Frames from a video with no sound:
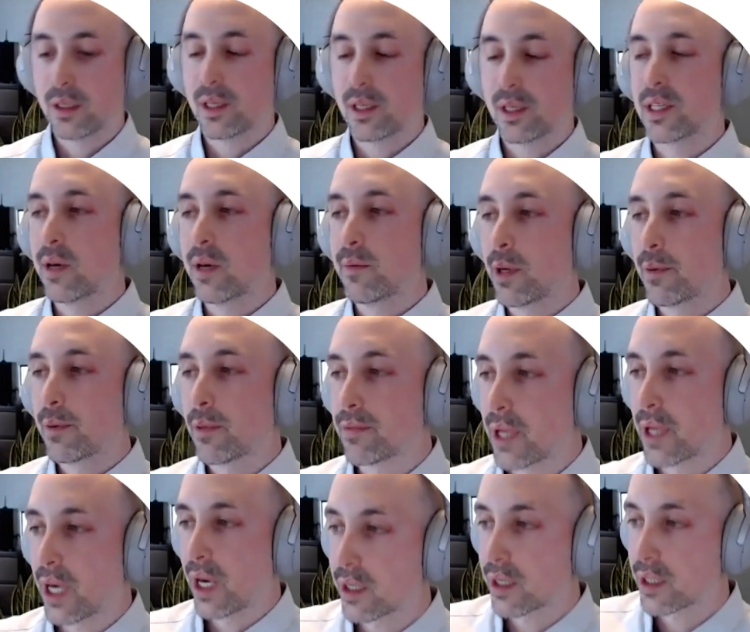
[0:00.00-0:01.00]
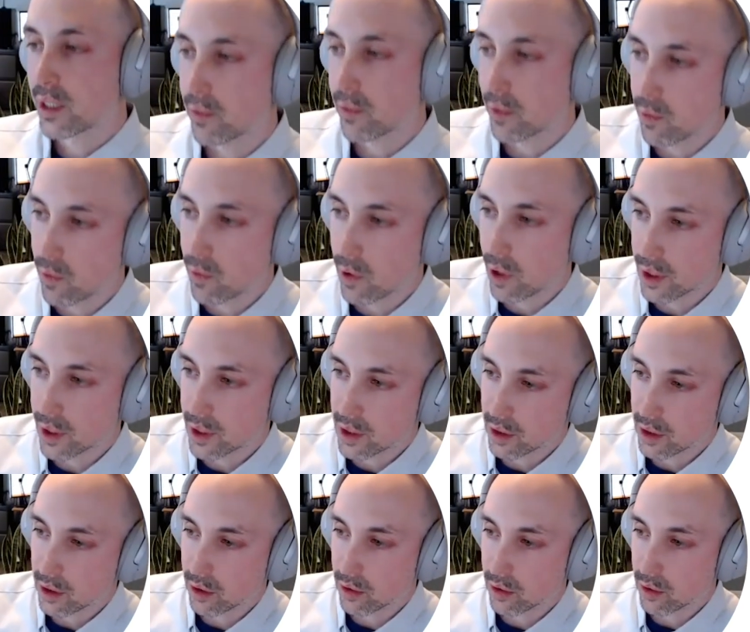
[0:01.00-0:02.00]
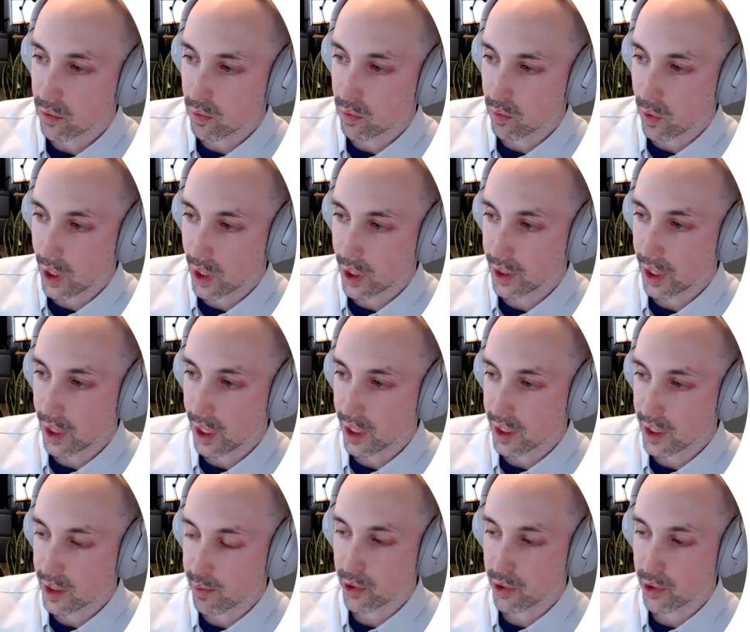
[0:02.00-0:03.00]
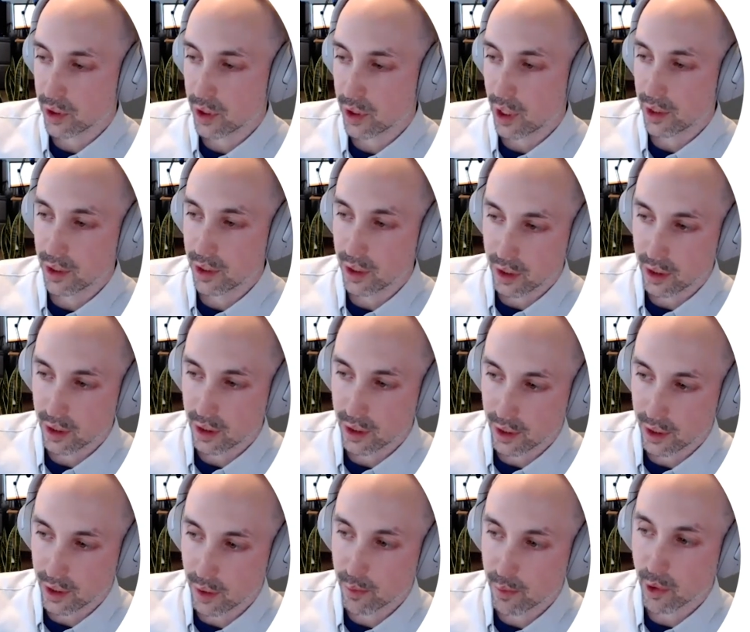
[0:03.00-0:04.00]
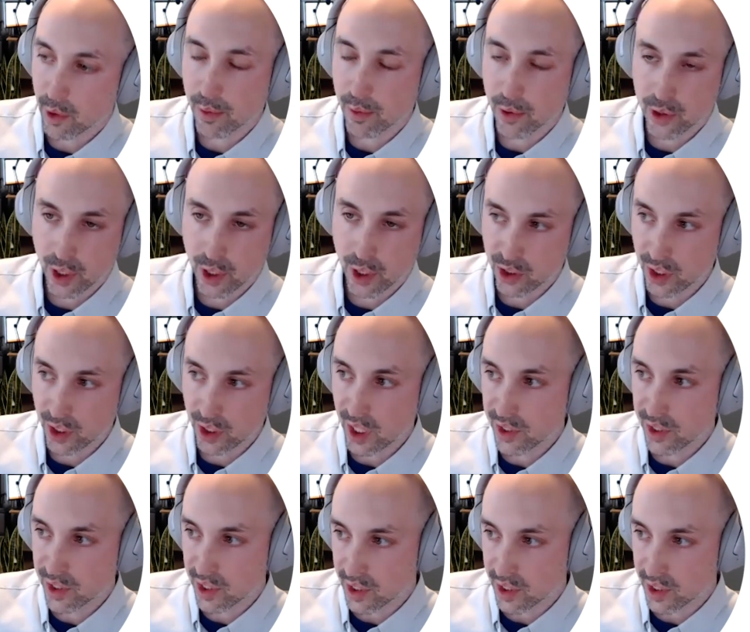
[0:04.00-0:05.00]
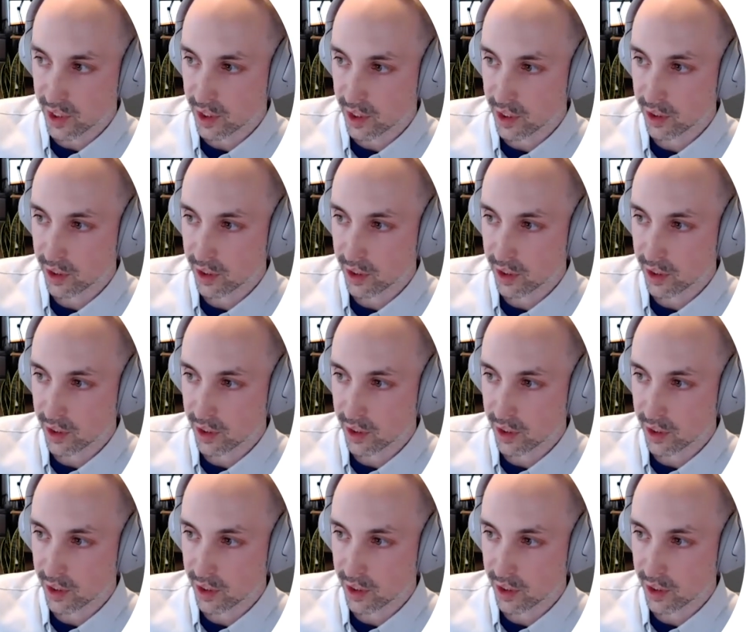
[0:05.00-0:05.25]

the same number of tags that we want to run as the number of projection instances.